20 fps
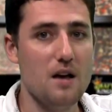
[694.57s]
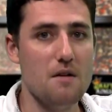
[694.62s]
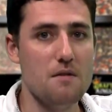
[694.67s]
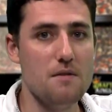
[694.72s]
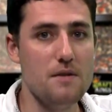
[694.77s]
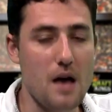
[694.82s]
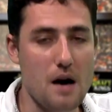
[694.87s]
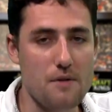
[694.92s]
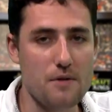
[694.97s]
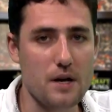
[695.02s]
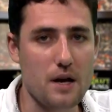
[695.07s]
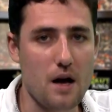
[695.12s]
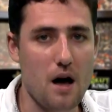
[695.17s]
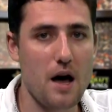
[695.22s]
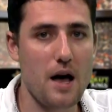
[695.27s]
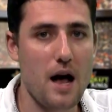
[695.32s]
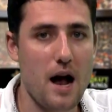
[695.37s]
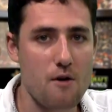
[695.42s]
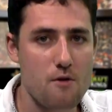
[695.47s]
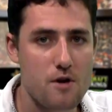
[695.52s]
The other
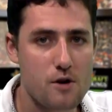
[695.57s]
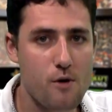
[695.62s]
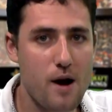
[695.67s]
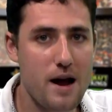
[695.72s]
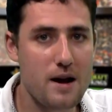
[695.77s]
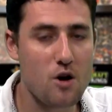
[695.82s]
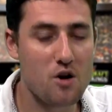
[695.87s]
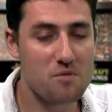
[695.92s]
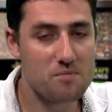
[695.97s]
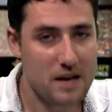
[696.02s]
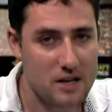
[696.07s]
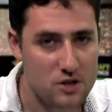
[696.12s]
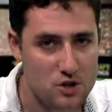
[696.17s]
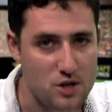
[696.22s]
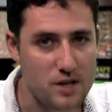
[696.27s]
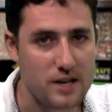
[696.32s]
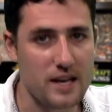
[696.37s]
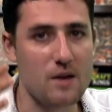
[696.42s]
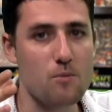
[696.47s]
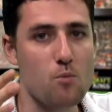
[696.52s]
guy, I regret not
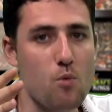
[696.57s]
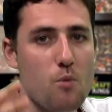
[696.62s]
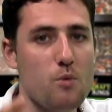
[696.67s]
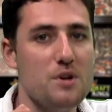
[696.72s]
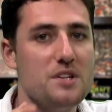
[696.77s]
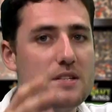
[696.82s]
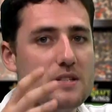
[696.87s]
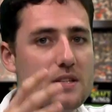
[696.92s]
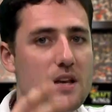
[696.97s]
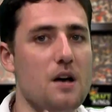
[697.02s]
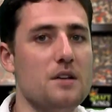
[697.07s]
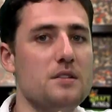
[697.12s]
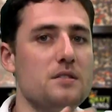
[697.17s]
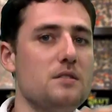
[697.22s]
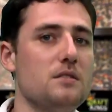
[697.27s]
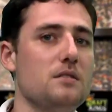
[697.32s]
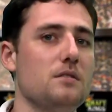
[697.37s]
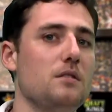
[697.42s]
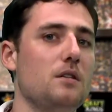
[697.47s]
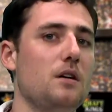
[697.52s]
mentioning him when we
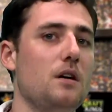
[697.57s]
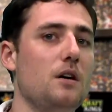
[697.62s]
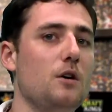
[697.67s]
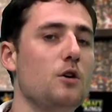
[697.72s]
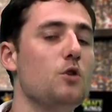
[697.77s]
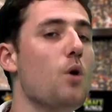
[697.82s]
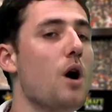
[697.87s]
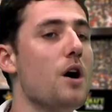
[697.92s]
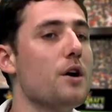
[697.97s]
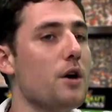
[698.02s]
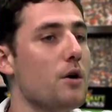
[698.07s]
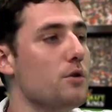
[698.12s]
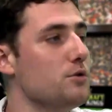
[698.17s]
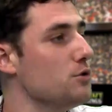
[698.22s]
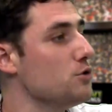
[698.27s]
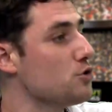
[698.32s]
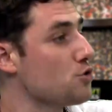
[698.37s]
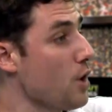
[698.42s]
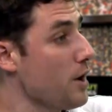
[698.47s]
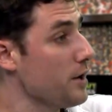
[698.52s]
discussed who our
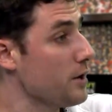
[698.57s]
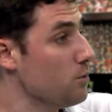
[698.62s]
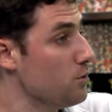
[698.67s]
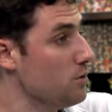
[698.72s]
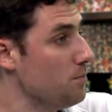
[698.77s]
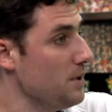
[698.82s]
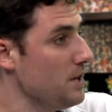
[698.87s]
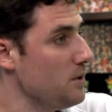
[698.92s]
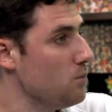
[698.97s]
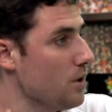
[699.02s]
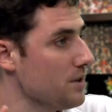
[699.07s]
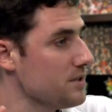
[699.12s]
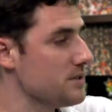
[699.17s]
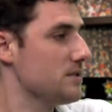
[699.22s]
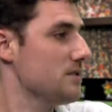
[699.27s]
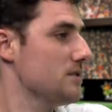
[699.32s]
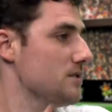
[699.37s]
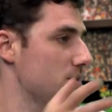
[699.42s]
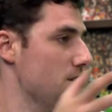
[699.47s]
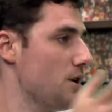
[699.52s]
go-to striker would be
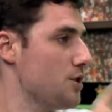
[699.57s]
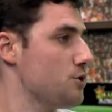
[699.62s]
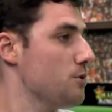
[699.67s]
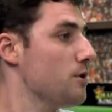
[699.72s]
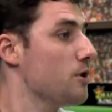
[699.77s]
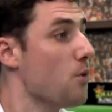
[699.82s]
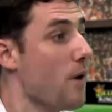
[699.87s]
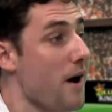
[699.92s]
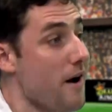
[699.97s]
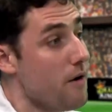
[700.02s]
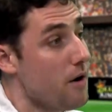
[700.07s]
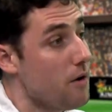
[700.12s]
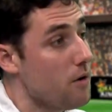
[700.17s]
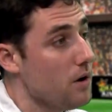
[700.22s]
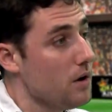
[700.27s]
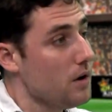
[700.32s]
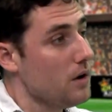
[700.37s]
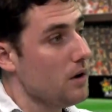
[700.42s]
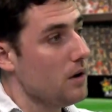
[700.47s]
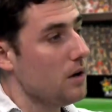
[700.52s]
once Sergio Aguero
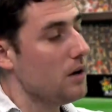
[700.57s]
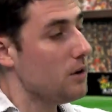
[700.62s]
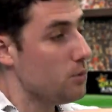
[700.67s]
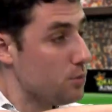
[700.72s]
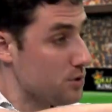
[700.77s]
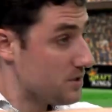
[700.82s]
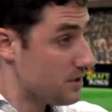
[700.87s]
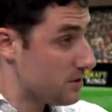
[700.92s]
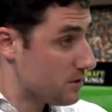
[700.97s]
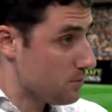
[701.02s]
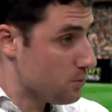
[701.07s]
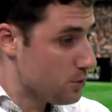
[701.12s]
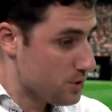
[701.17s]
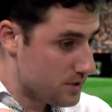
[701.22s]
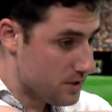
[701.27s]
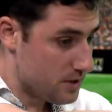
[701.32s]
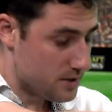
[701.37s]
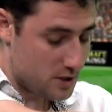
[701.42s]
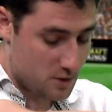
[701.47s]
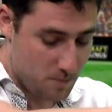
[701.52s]
was
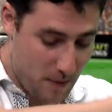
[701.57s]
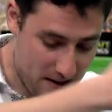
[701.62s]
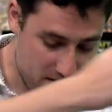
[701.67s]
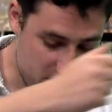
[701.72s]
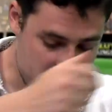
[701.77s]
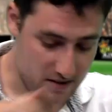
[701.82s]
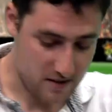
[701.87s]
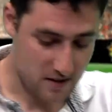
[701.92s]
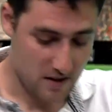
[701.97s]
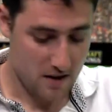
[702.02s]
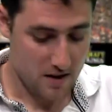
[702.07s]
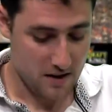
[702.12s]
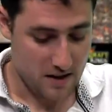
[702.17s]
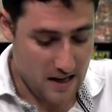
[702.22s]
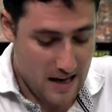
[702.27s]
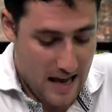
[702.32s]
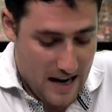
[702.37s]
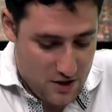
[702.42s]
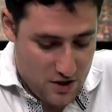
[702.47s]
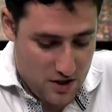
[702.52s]
suspended.
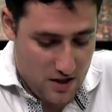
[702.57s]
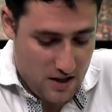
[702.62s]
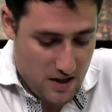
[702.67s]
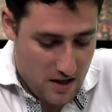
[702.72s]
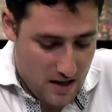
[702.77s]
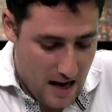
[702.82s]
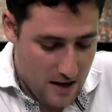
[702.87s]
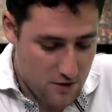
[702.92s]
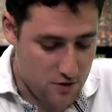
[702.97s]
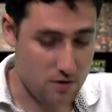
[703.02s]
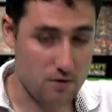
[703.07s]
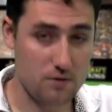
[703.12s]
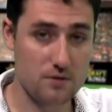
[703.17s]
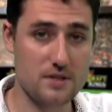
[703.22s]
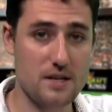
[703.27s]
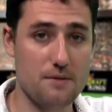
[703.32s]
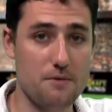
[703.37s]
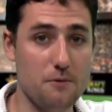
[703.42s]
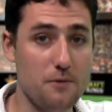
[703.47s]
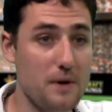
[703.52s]
Kelechi Iheanacho,
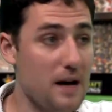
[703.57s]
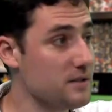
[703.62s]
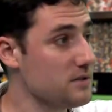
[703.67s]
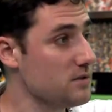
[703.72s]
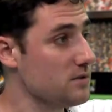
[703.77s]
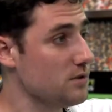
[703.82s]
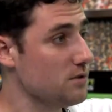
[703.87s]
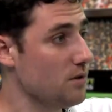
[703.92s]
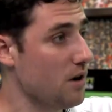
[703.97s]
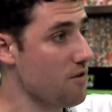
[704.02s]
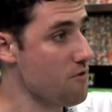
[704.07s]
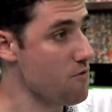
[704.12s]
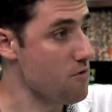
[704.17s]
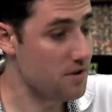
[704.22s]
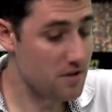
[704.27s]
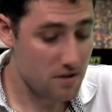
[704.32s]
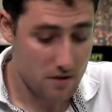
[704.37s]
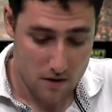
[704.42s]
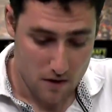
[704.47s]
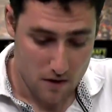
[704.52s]
7,200.